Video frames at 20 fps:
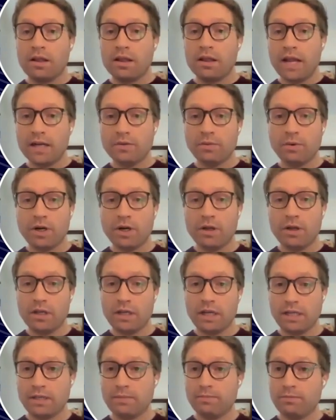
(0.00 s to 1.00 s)
Next, we're going to look
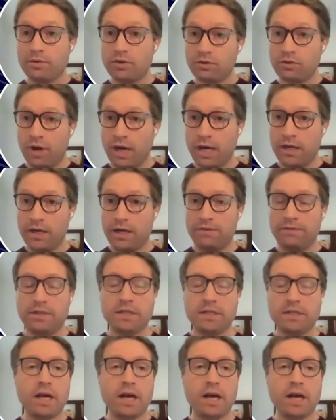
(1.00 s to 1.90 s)
at some trade-offs.